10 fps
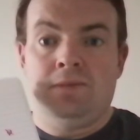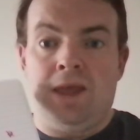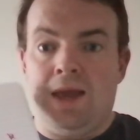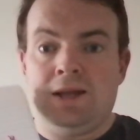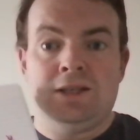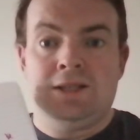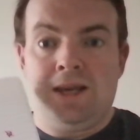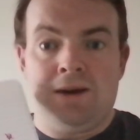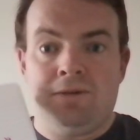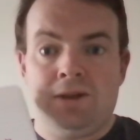They can
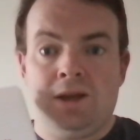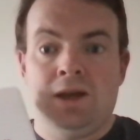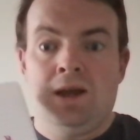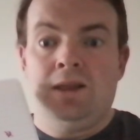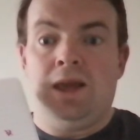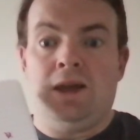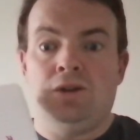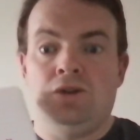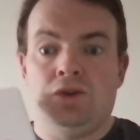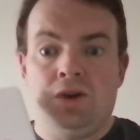see everything, they
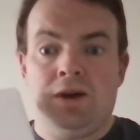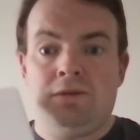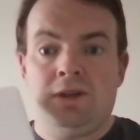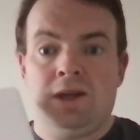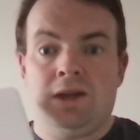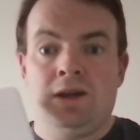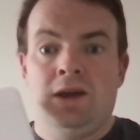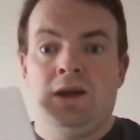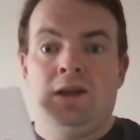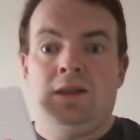can do everything,
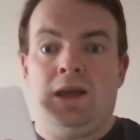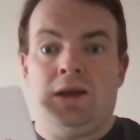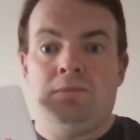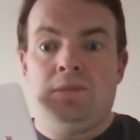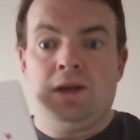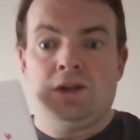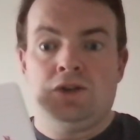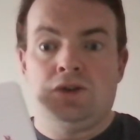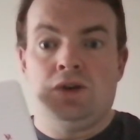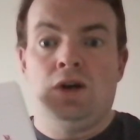they can make
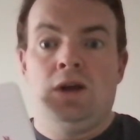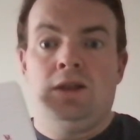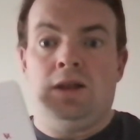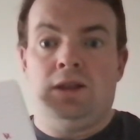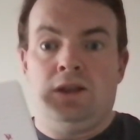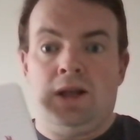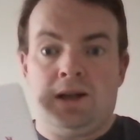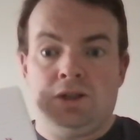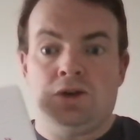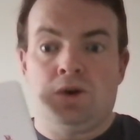sure that
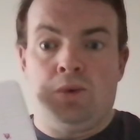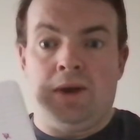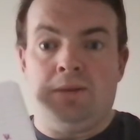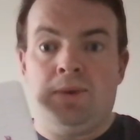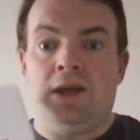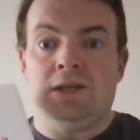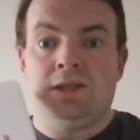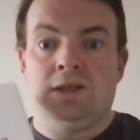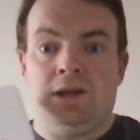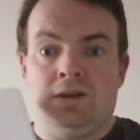that's your queen
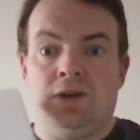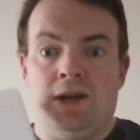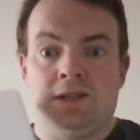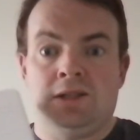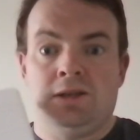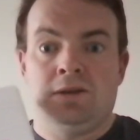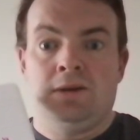piece in chess.